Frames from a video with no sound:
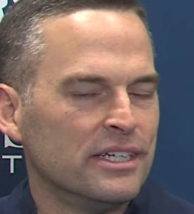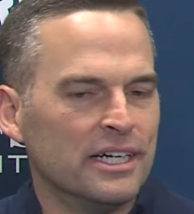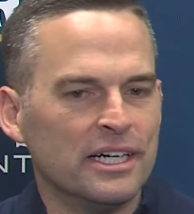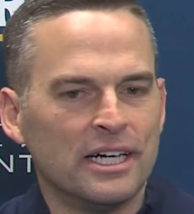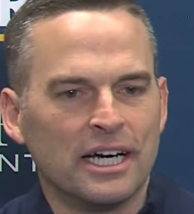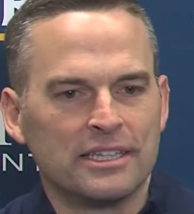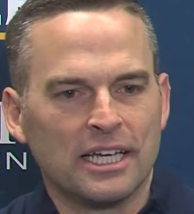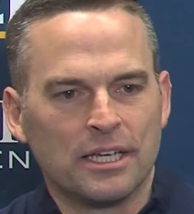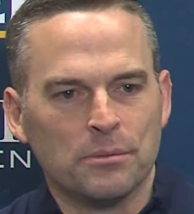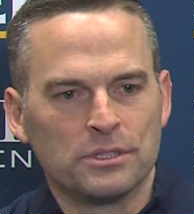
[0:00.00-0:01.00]
I
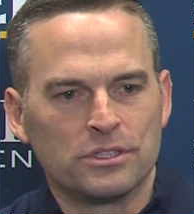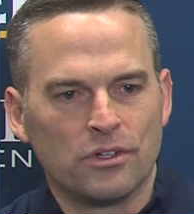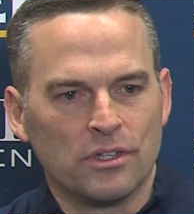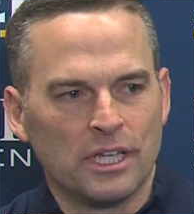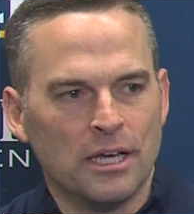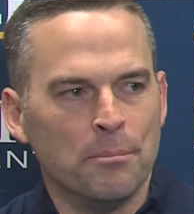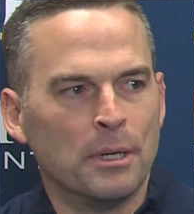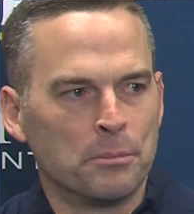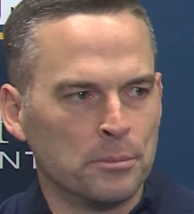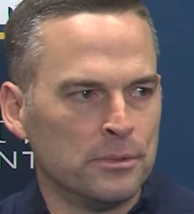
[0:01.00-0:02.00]
think it was certainly a
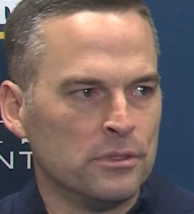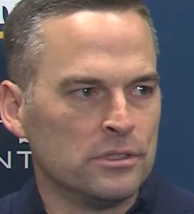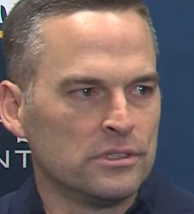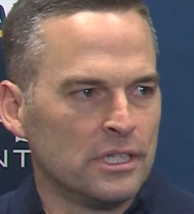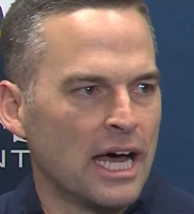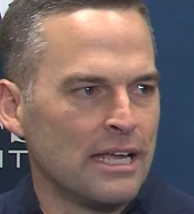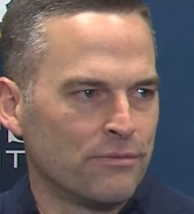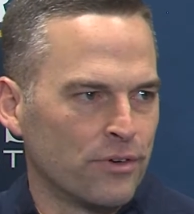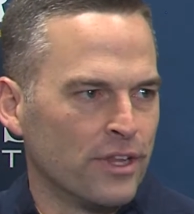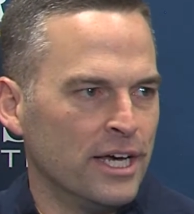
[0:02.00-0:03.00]
memorable
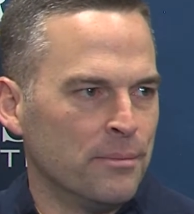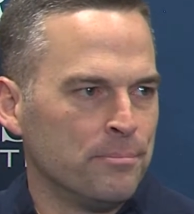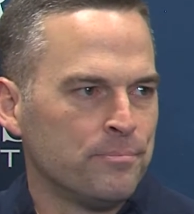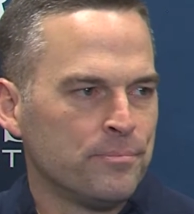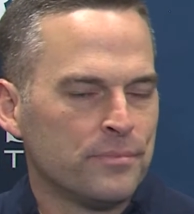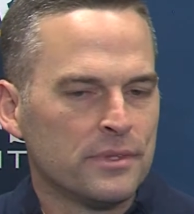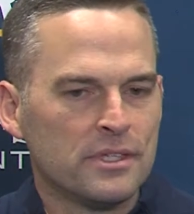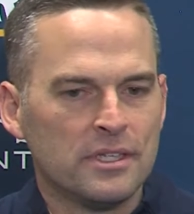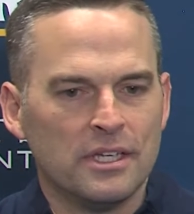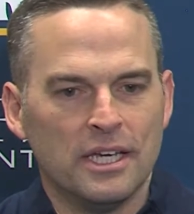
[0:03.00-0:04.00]
night for them.
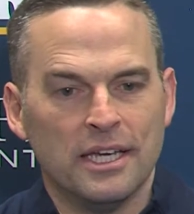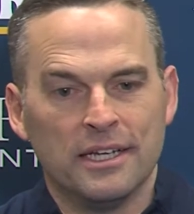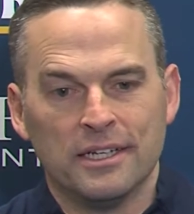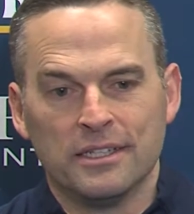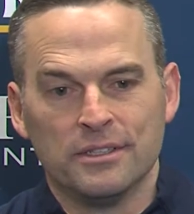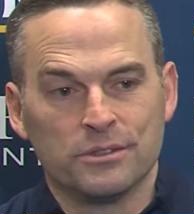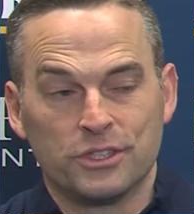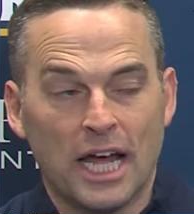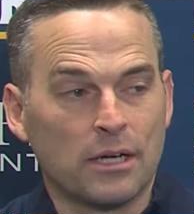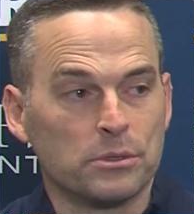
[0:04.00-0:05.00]
And
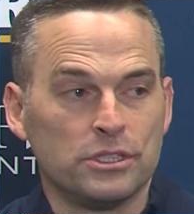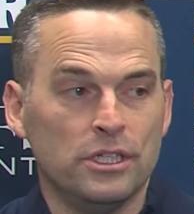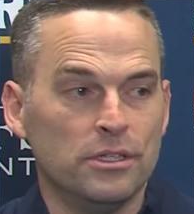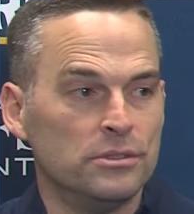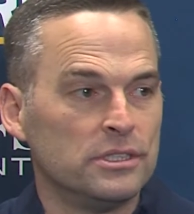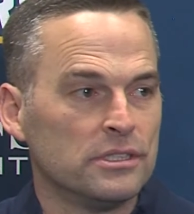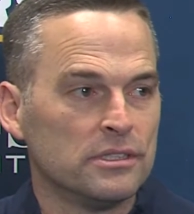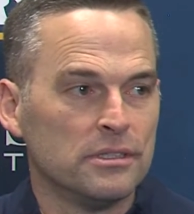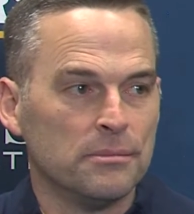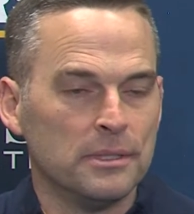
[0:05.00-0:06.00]
Shaq was huge.
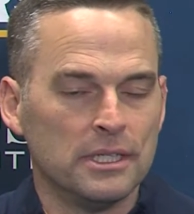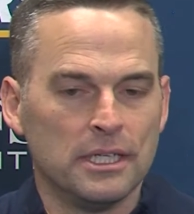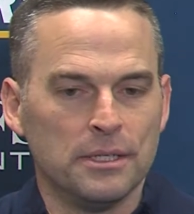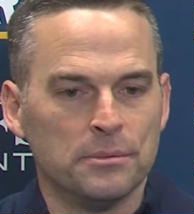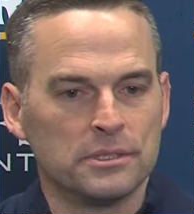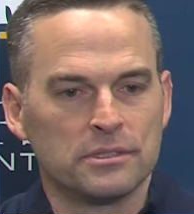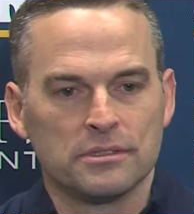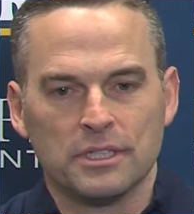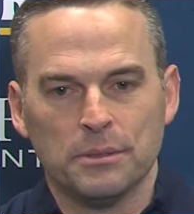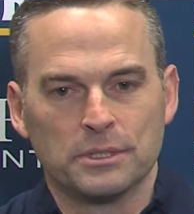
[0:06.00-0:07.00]
I mean,
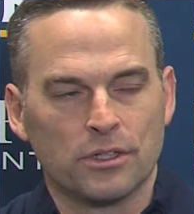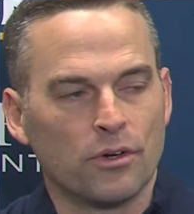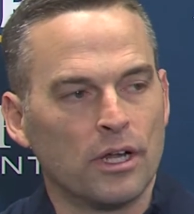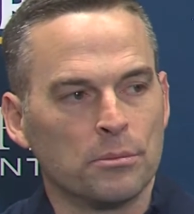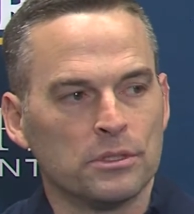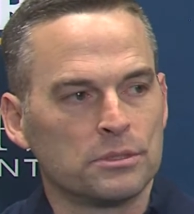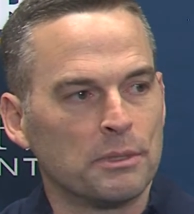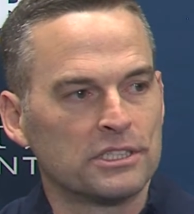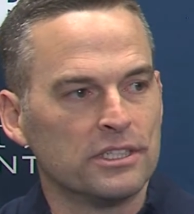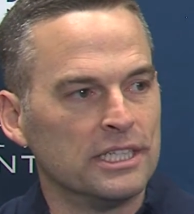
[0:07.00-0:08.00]
he was incredible,
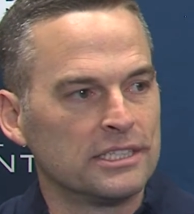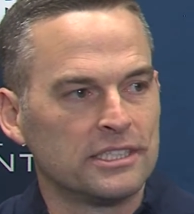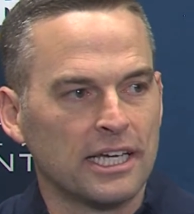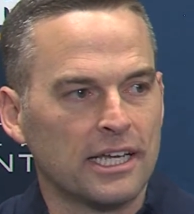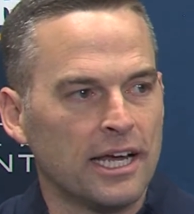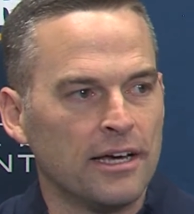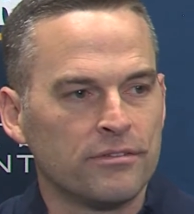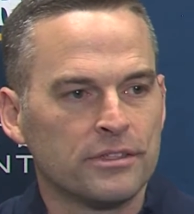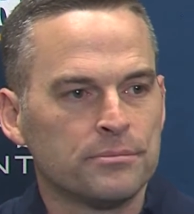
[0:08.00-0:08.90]
especially in that second half.